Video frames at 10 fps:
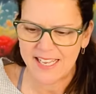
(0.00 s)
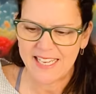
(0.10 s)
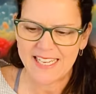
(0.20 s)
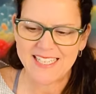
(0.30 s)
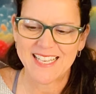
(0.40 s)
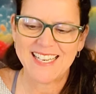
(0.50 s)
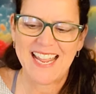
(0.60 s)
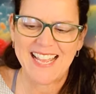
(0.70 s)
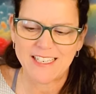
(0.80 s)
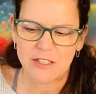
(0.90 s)
It is
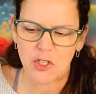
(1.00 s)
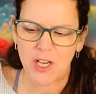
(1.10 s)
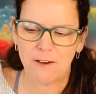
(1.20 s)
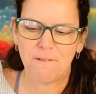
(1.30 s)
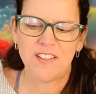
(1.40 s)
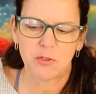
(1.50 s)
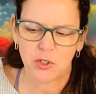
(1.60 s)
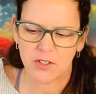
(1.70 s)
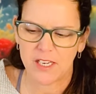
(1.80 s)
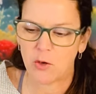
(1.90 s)
unhinged,
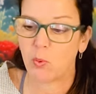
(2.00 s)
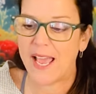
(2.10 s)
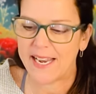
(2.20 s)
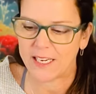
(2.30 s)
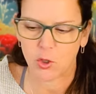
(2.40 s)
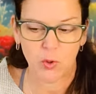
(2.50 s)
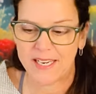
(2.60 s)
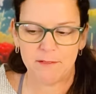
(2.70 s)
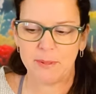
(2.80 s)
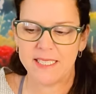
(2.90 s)
unfiltered, erratic,
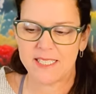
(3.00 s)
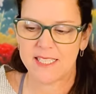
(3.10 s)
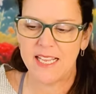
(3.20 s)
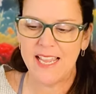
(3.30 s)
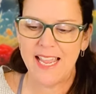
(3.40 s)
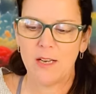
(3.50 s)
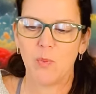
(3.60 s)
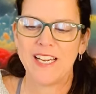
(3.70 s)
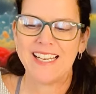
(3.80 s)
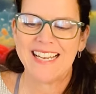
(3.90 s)
creative bliss, and
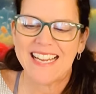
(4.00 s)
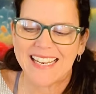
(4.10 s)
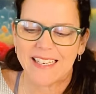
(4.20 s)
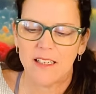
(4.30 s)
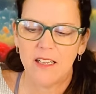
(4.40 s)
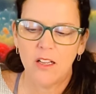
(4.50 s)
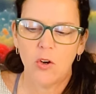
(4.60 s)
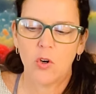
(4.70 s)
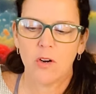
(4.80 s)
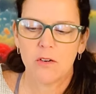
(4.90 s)
we need it
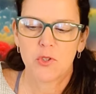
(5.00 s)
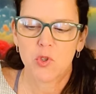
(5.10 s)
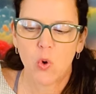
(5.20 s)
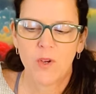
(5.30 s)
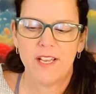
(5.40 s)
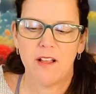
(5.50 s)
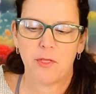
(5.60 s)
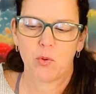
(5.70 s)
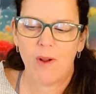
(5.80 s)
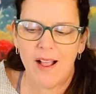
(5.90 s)
or our soul cannot
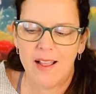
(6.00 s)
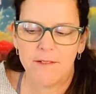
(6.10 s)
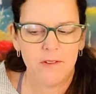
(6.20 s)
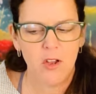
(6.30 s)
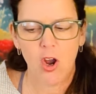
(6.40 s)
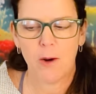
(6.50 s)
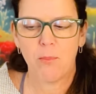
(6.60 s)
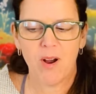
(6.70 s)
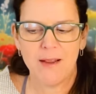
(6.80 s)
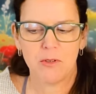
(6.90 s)
thrive. Our
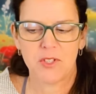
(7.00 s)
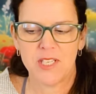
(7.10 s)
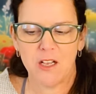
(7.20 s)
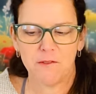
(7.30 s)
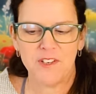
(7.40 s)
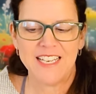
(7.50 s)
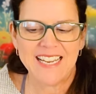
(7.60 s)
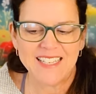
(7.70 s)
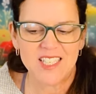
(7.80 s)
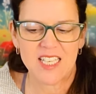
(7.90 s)
primal self
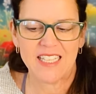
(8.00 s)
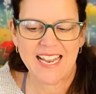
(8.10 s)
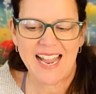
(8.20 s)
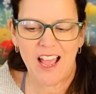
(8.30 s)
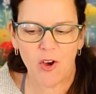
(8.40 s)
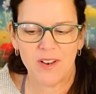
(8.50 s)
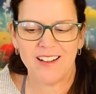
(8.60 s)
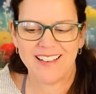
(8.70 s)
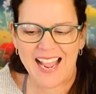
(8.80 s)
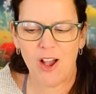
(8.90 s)
needs to let out a
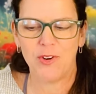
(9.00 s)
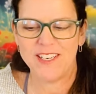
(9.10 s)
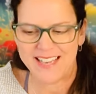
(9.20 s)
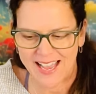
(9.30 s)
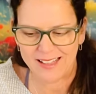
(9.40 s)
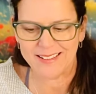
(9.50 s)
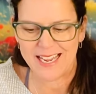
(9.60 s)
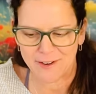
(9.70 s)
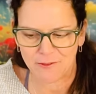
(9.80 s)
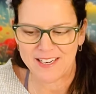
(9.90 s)
loud yell
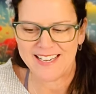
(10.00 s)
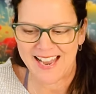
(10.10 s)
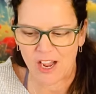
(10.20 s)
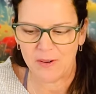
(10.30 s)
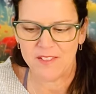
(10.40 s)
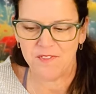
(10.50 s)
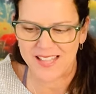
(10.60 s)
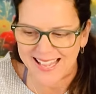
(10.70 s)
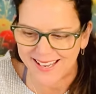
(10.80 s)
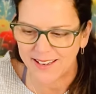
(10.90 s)
every now and
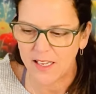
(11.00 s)
then.